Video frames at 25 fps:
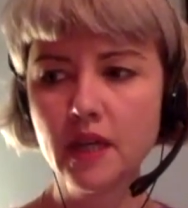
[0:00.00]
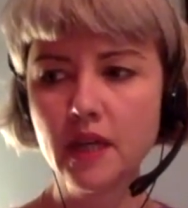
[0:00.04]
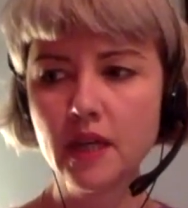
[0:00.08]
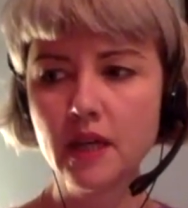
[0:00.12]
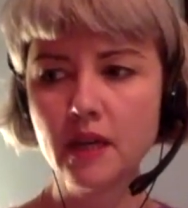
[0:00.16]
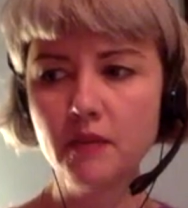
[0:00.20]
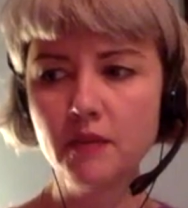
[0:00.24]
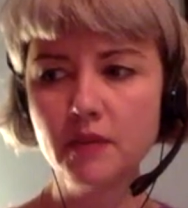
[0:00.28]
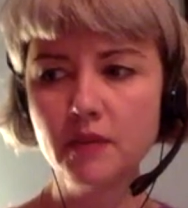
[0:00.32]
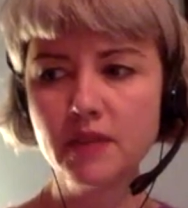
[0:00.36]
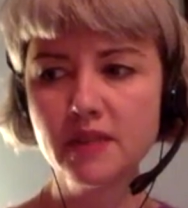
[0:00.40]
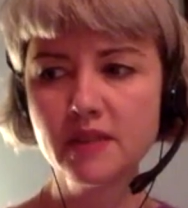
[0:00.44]

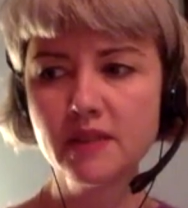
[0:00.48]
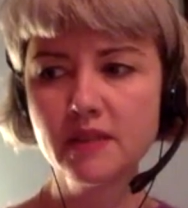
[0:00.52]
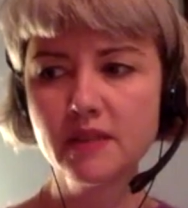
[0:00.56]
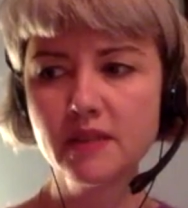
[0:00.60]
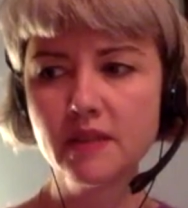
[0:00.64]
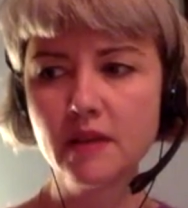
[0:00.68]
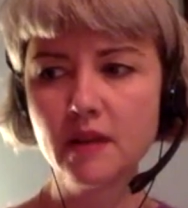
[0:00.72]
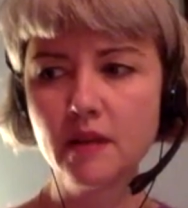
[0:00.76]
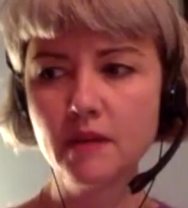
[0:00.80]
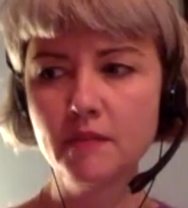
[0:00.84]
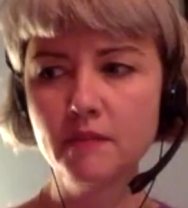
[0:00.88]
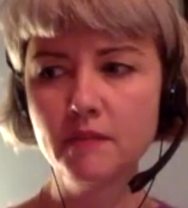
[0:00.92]
it was
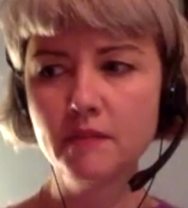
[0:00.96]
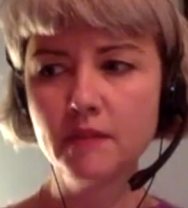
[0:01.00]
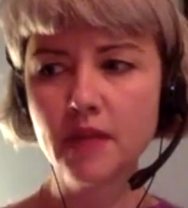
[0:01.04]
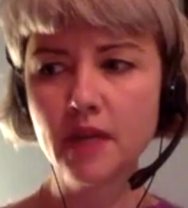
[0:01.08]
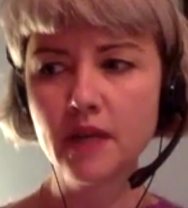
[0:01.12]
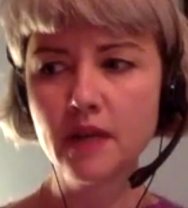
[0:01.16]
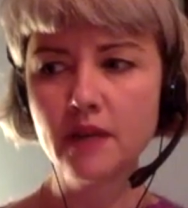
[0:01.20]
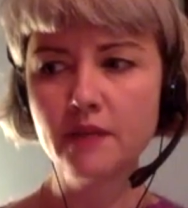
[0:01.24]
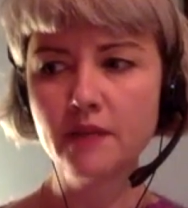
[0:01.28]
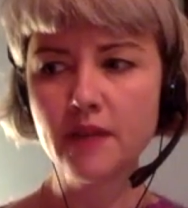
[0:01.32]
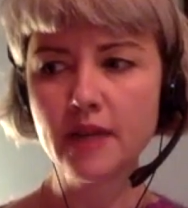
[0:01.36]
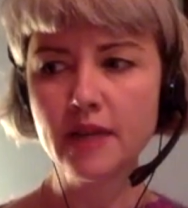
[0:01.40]
some
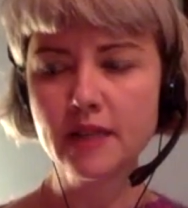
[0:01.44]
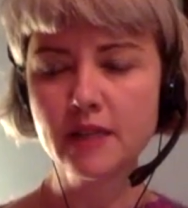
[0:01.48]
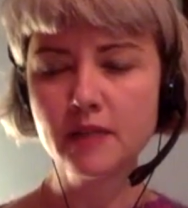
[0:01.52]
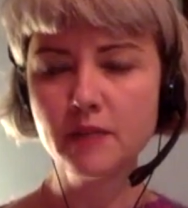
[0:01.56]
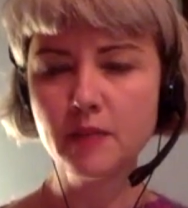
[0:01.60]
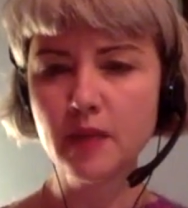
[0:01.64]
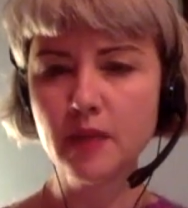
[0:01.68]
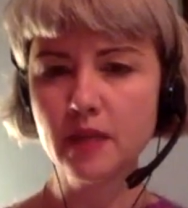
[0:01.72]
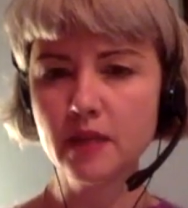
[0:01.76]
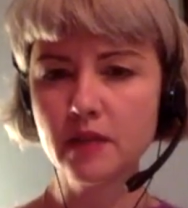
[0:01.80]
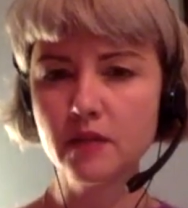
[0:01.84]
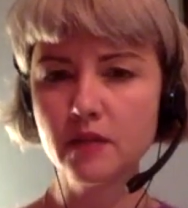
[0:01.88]
kind of
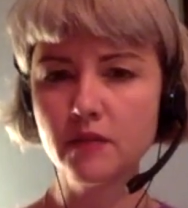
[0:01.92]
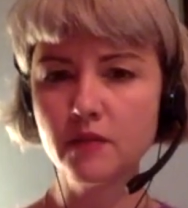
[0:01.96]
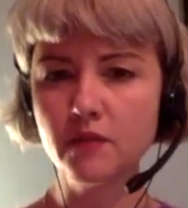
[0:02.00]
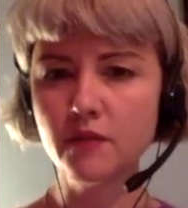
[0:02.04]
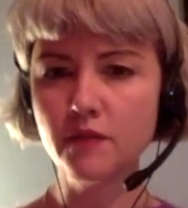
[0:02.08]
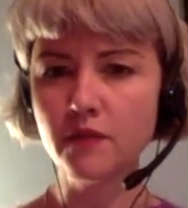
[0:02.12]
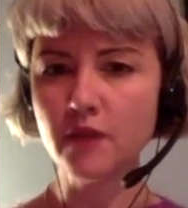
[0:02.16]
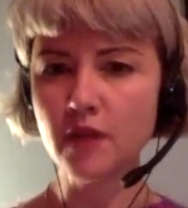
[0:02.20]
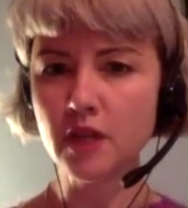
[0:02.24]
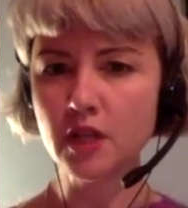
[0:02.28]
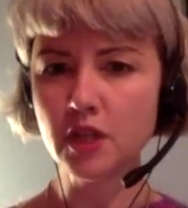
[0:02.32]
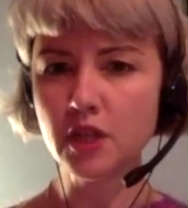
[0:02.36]
aspect of the
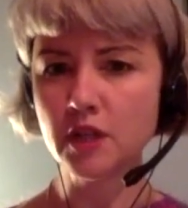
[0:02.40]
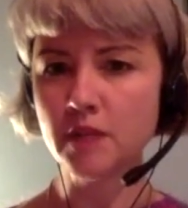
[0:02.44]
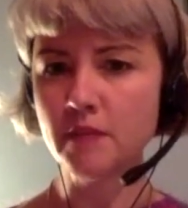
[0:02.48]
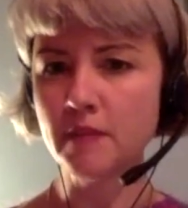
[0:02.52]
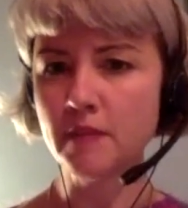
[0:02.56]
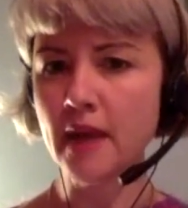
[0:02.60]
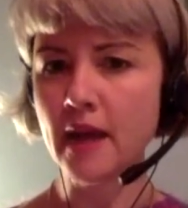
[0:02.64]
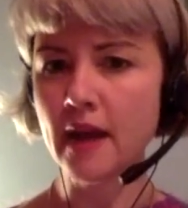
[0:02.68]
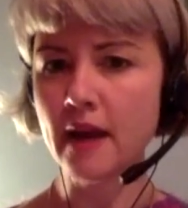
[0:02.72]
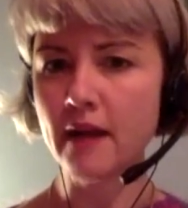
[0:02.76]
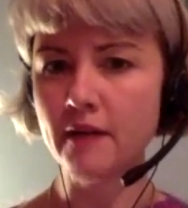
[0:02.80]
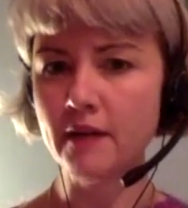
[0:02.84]
Virgin
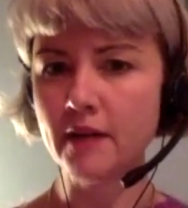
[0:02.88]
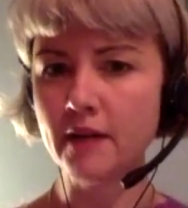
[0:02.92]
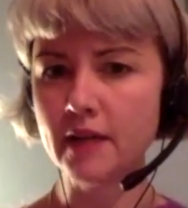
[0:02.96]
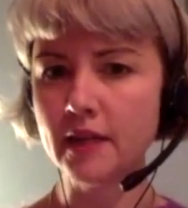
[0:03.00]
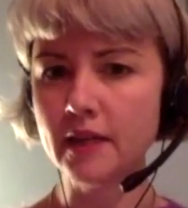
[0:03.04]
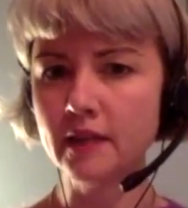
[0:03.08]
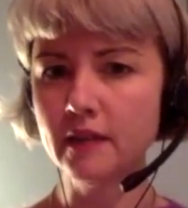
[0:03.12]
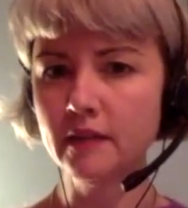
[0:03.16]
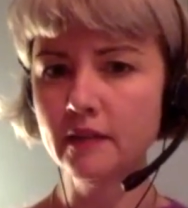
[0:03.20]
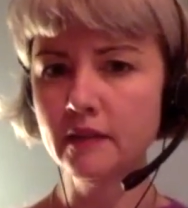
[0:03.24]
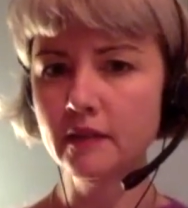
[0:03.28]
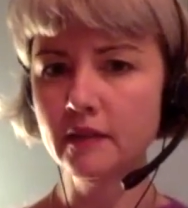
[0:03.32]

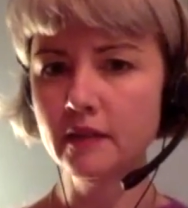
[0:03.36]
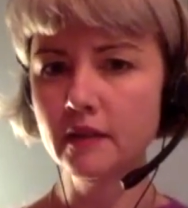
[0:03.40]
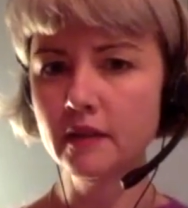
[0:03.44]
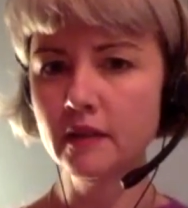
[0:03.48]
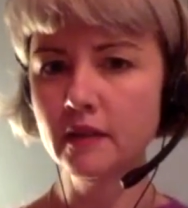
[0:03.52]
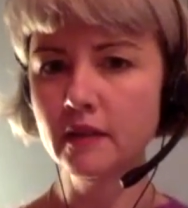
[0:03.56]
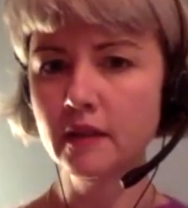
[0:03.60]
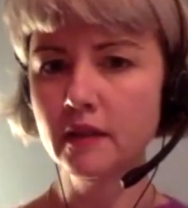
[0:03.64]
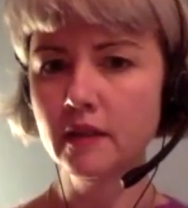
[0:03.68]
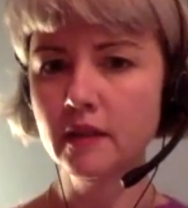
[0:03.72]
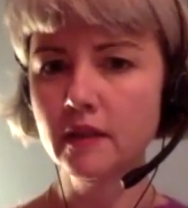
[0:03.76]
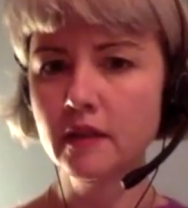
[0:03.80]
Mary.
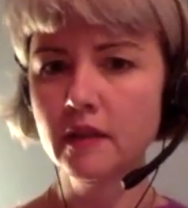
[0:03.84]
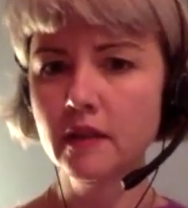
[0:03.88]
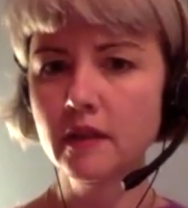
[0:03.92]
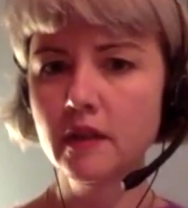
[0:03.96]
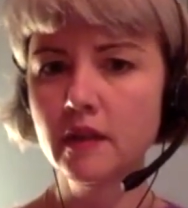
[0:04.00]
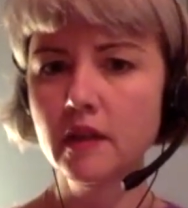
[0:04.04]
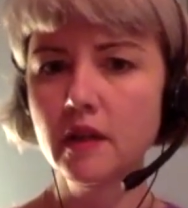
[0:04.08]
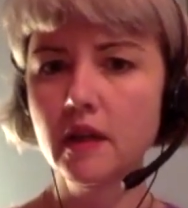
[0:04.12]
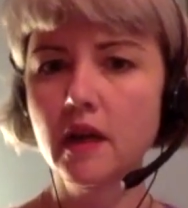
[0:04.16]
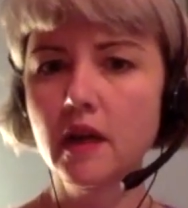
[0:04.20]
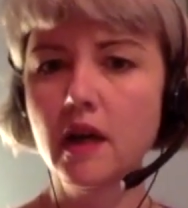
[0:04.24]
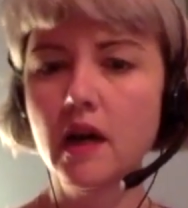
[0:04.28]

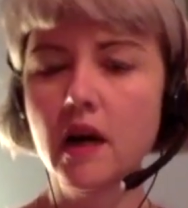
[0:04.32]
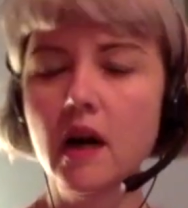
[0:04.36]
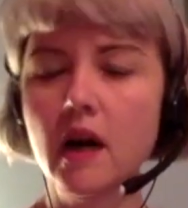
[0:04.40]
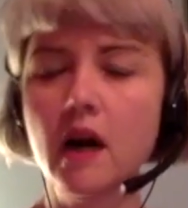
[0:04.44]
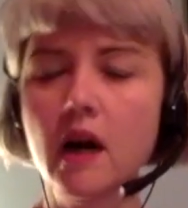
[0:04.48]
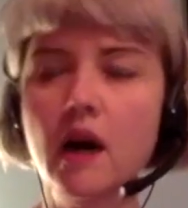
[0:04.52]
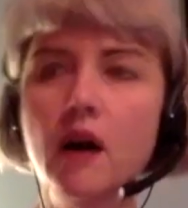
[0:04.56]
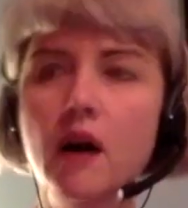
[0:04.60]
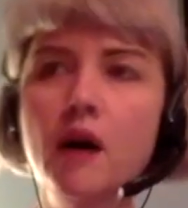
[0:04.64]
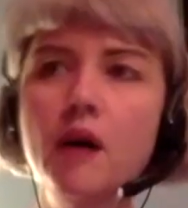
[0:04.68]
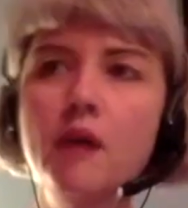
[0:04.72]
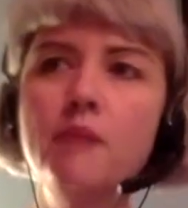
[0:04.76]
Mm-hmm.
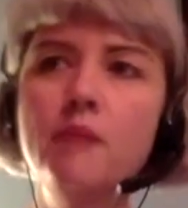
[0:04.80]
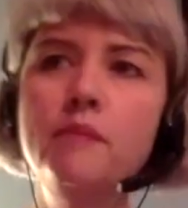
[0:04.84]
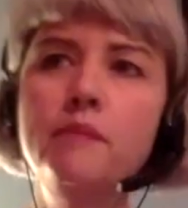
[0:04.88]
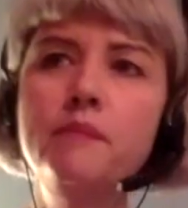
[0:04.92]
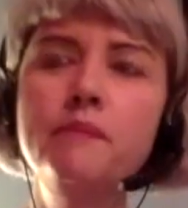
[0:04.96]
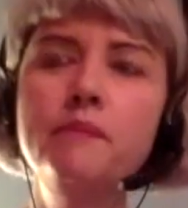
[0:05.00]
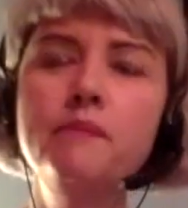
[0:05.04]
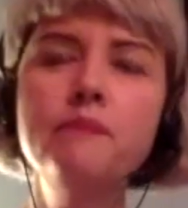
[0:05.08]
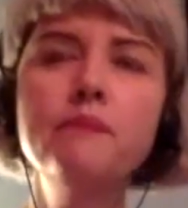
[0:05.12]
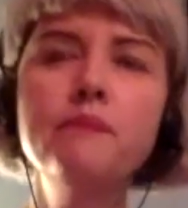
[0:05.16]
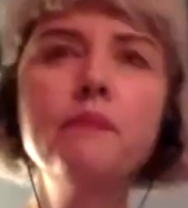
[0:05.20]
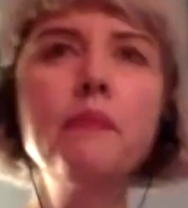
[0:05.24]
Um,